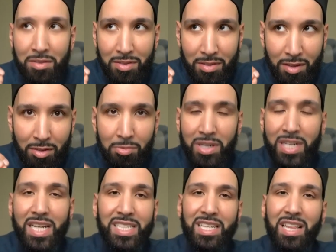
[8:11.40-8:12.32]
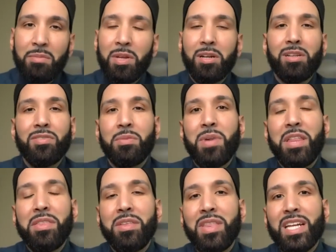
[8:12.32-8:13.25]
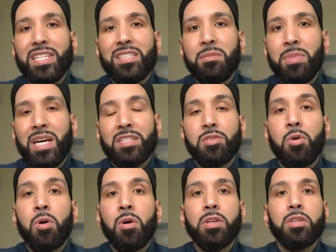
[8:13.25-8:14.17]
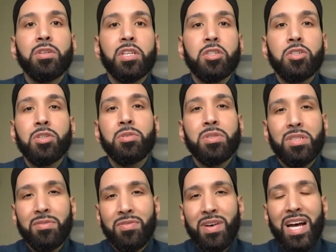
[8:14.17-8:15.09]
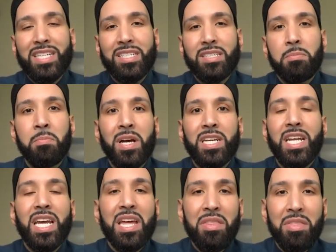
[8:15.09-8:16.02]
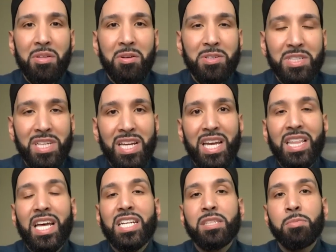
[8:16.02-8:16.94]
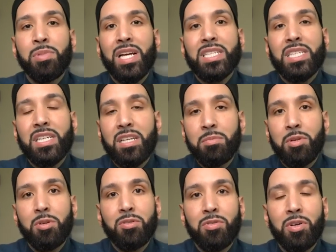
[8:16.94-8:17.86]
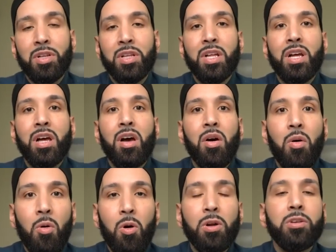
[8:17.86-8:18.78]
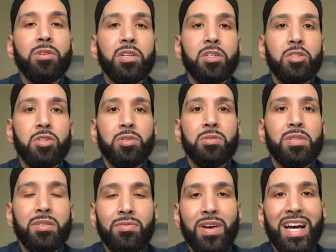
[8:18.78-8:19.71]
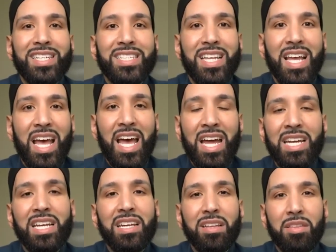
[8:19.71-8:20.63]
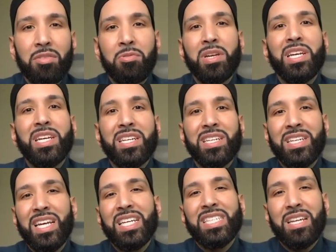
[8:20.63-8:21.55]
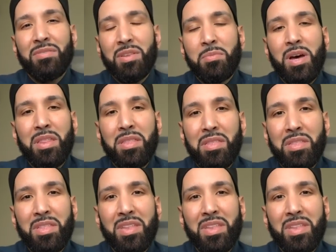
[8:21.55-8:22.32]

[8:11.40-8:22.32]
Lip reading: the 3 days in the middle of the month, and that's the best. Or you could choose to fast Monday and Thursday, and that is blessed and beautiful. Or you could choose to fast any 3 days of the month,